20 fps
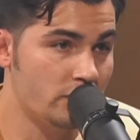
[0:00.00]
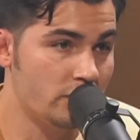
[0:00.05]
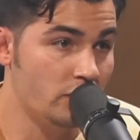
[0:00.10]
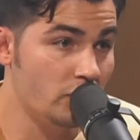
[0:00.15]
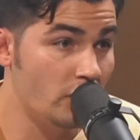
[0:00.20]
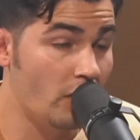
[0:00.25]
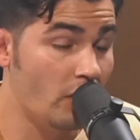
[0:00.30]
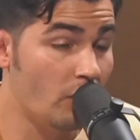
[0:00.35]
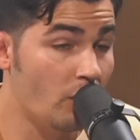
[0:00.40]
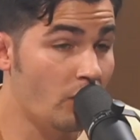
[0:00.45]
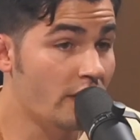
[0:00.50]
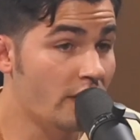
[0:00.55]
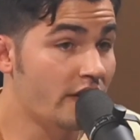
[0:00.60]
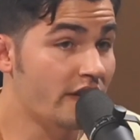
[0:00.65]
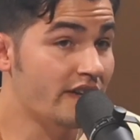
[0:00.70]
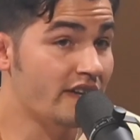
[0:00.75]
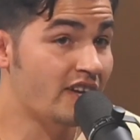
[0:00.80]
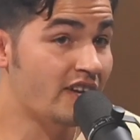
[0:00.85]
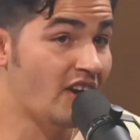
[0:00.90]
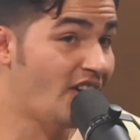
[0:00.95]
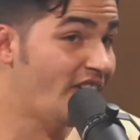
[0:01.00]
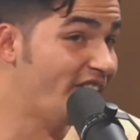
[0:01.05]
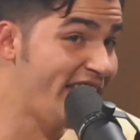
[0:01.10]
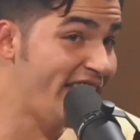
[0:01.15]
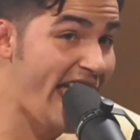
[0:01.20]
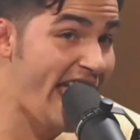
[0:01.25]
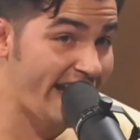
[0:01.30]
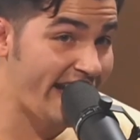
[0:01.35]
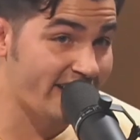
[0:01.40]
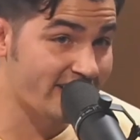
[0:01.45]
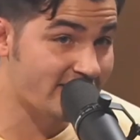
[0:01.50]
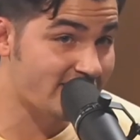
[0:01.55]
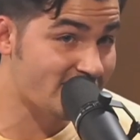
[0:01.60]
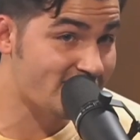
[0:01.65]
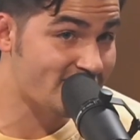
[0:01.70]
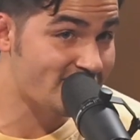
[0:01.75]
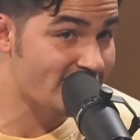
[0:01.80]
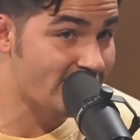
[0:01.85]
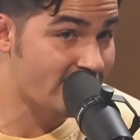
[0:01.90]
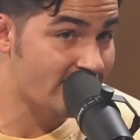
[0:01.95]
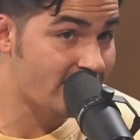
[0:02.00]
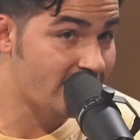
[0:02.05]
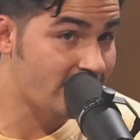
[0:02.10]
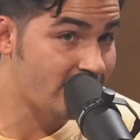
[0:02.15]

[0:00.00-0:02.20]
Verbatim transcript: you know connects